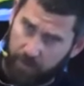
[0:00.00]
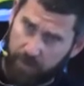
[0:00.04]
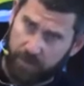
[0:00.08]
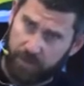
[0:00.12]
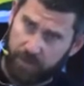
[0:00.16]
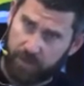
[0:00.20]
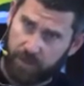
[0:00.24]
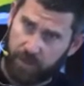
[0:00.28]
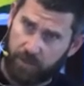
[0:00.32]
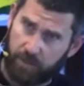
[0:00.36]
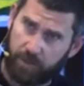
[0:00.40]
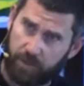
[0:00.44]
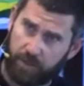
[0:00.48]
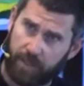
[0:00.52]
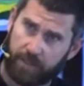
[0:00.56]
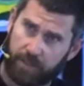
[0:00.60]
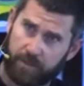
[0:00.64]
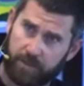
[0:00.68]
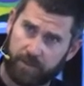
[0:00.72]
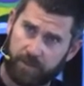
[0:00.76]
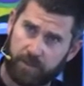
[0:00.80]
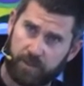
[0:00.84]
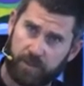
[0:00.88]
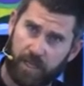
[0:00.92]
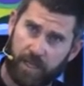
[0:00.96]
by staring at
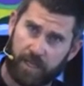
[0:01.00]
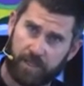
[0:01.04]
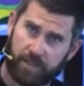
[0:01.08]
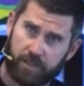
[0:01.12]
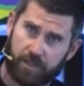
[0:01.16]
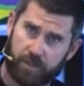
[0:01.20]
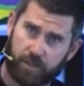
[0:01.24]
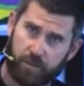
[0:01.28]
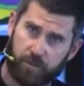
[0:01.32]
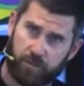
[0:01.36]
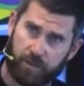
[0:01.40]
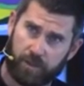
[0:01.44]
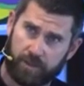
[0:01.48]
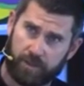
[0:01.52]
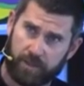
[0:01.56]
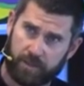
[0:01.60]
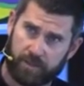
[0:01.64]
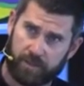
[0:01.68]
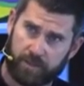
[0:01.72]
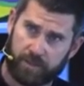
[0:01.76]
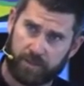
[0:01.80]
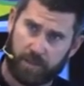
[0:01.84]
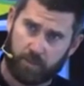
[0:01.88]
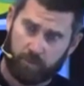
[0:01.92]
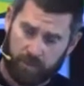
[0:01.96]
this statue, and they
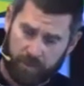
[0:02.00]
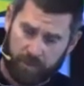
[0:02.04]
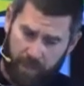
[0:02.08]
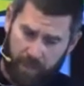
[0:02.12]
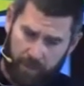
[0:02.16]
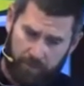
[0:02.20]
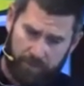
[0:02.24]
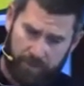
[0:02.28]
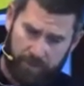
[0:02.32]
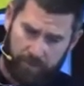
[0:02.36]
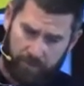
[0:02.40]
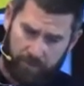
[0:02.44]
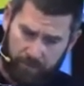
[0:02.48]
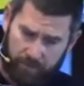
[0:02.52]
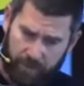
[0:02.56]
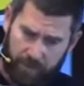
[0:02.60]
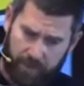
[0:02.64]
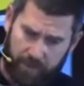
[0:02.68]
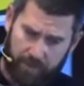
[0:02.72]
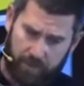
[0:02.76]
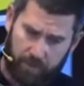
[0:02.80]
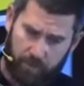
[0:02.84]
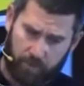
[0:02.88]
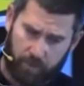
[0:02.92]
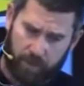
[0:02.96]
say, We're now at the
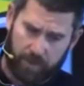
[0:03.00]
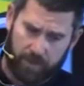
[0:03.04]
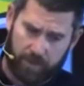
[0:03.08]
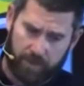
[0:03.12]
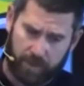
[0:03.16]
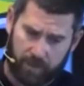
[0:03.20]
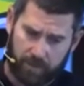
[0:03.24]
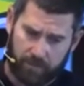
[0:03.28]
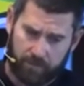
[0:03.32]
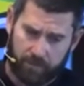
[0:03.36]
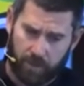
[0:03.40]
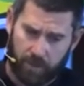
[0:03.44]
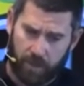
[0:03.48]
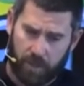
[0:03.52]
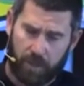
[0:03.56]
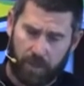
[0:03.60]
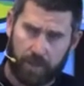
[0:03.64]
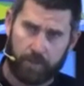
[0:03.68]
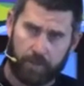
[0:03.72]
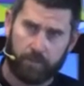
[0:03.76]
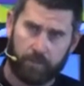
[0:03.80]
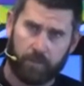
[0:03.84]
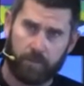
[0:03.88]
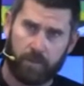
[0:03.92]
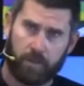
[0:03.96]
feet and we're at the end of
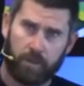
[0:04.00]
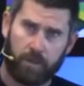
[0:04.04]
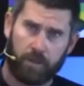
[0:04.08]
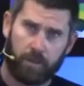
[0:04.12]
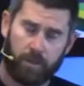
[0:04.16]
time.